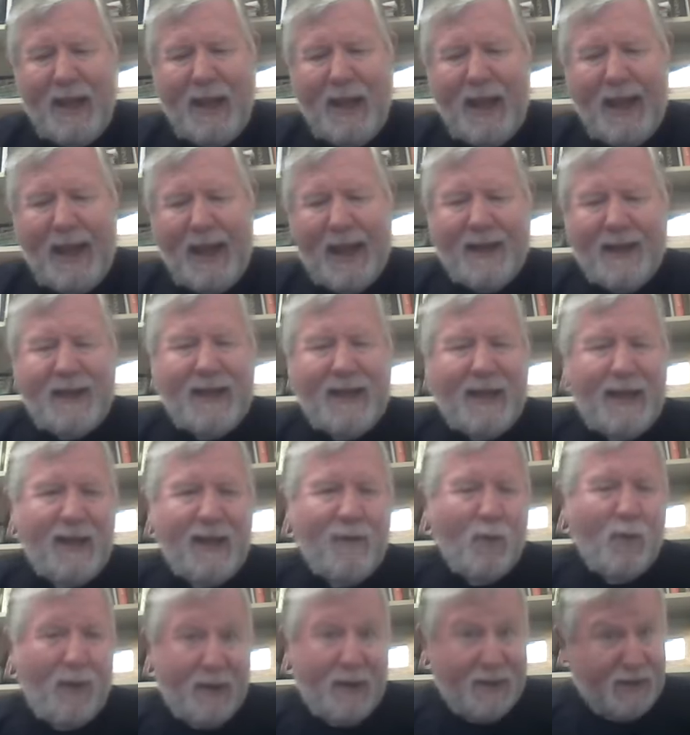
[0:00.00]
And he
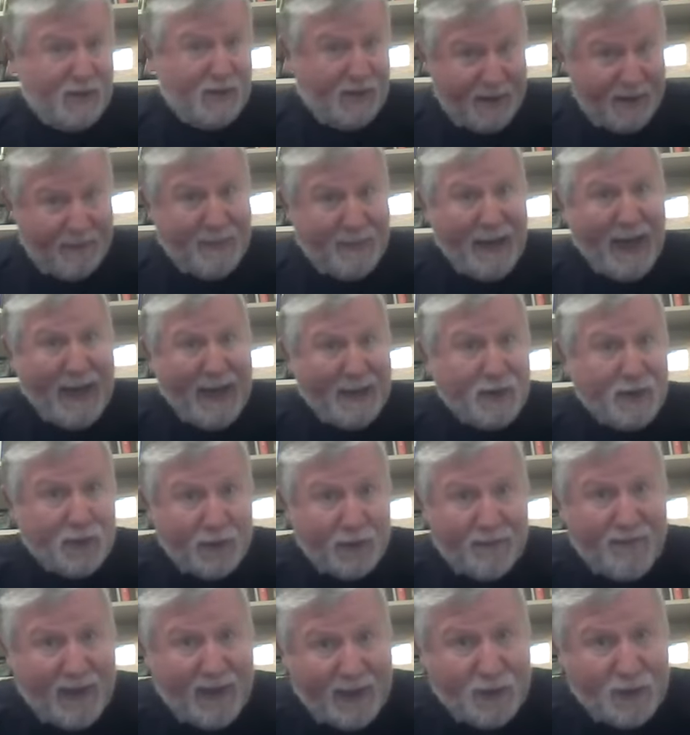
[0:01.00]
was the pastor
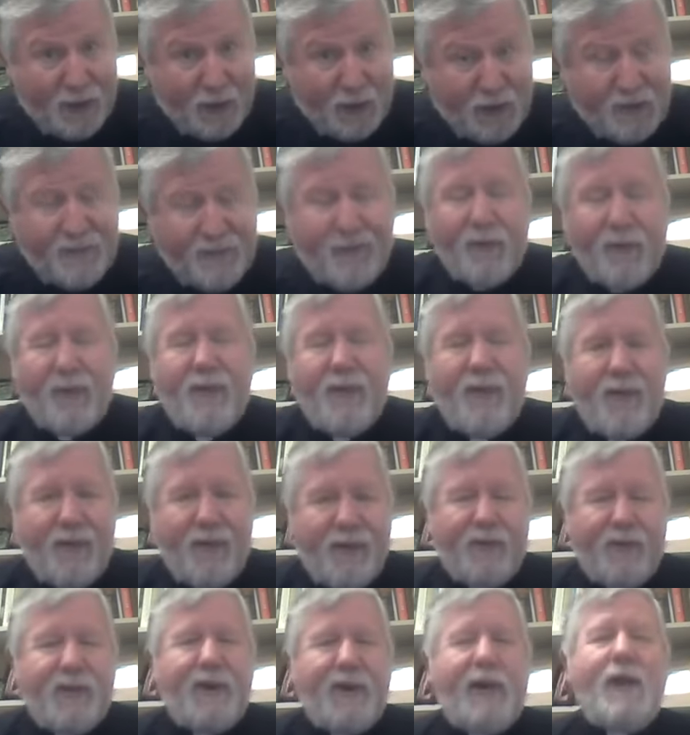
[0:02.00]
of that church for
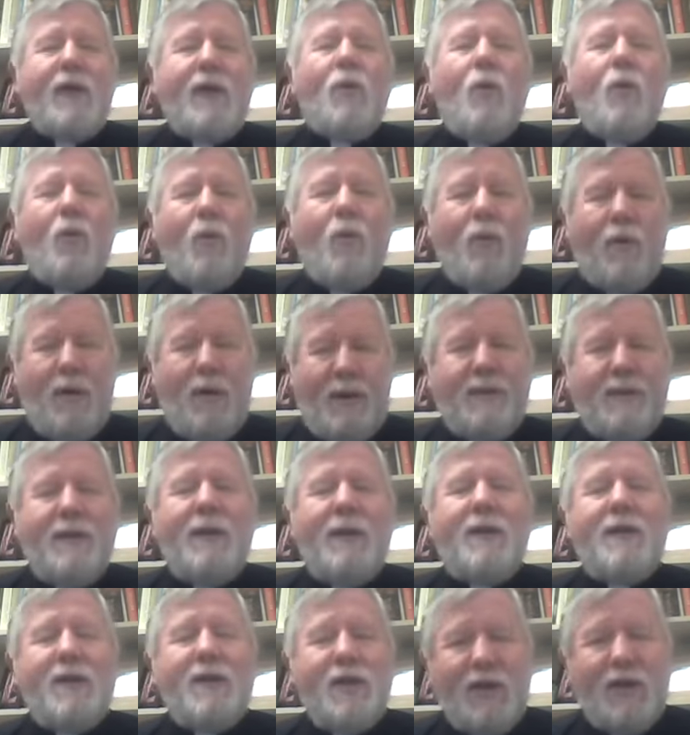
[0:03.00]
31
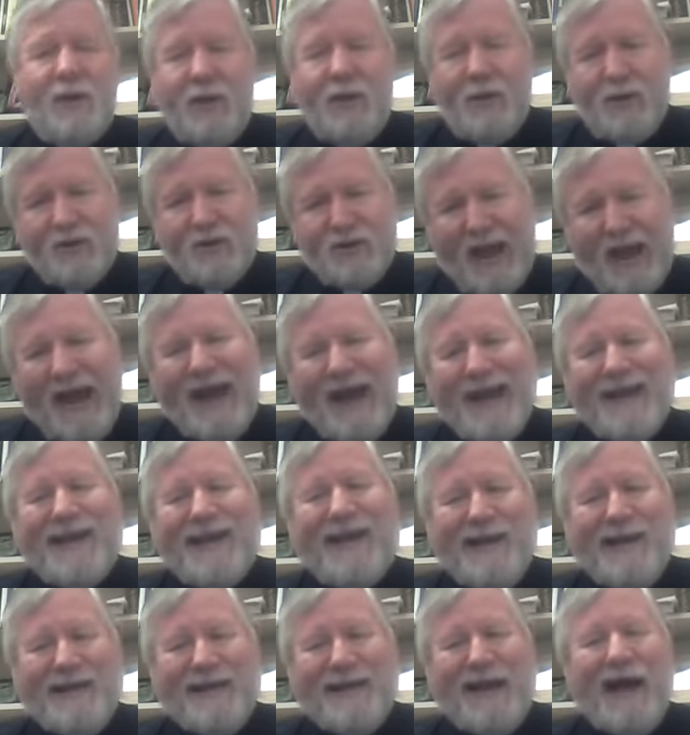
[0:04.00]
years. I
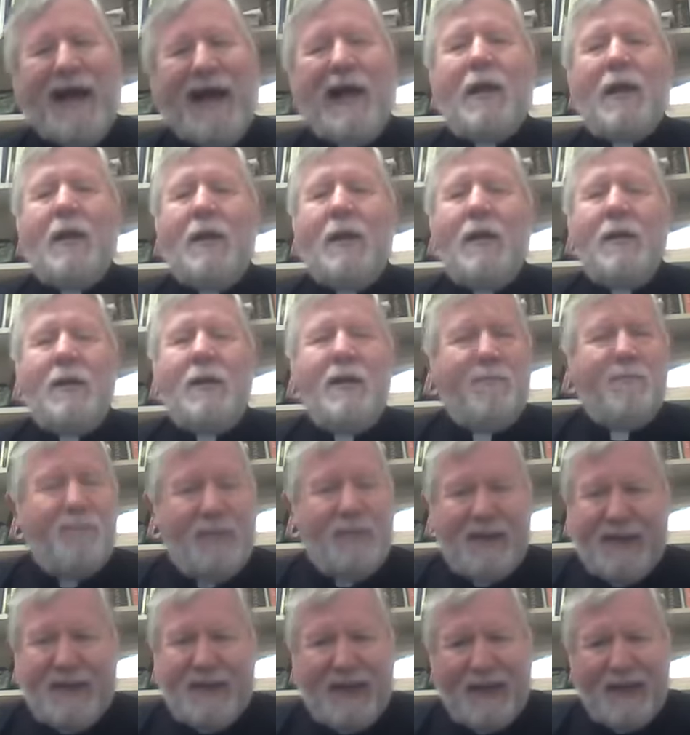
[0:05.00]
cannot
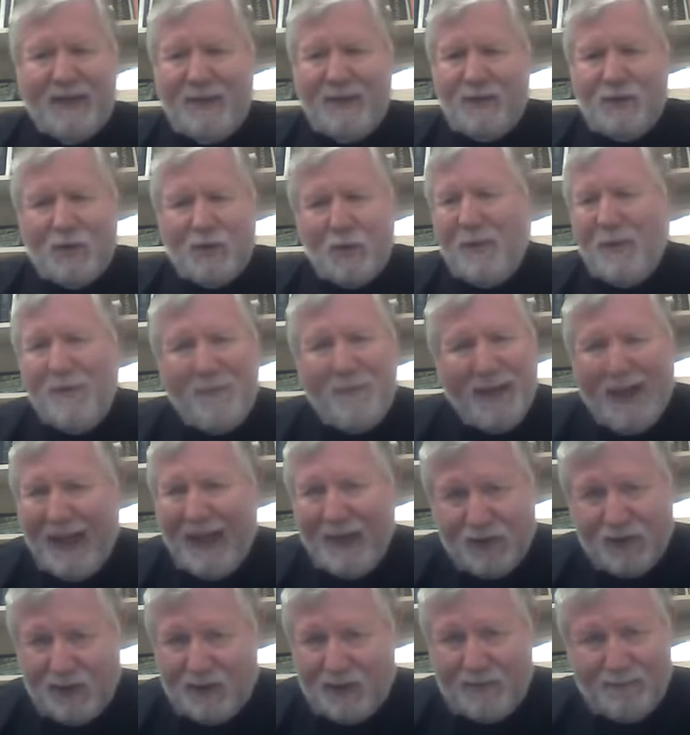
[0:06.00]
begin to
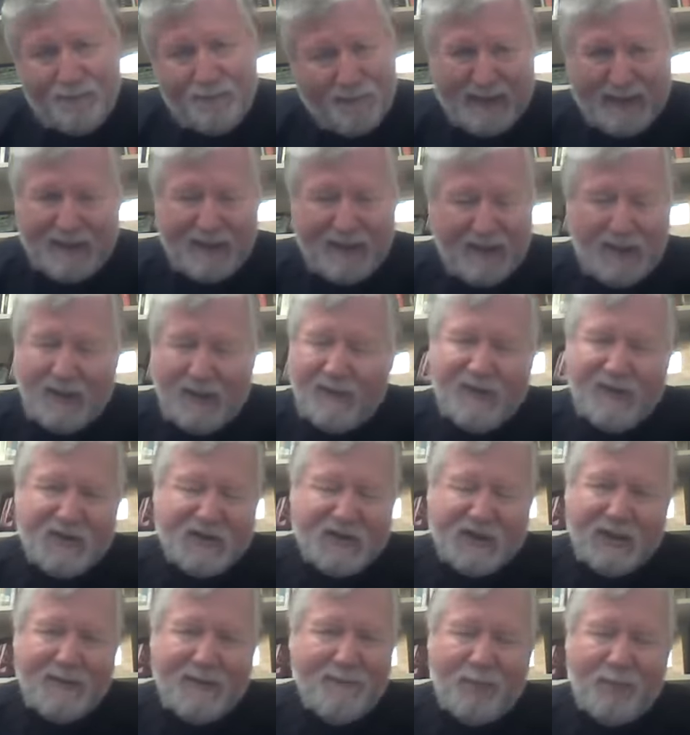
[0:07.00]
imagine being in the
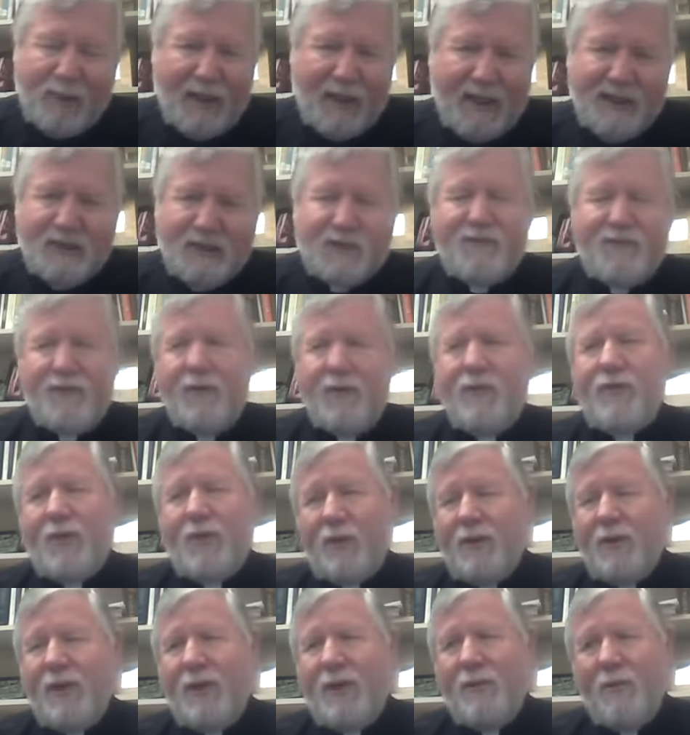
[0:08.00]
same place for
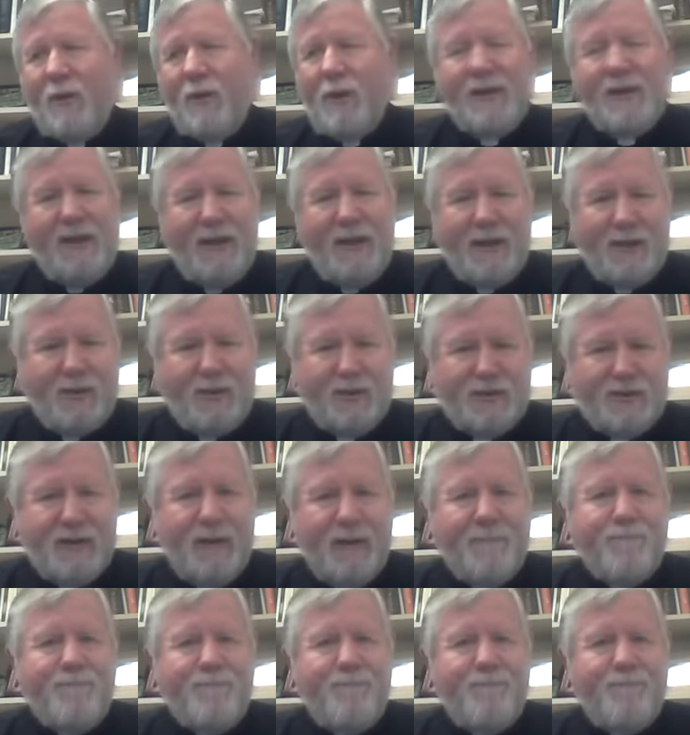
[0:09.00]
31 years.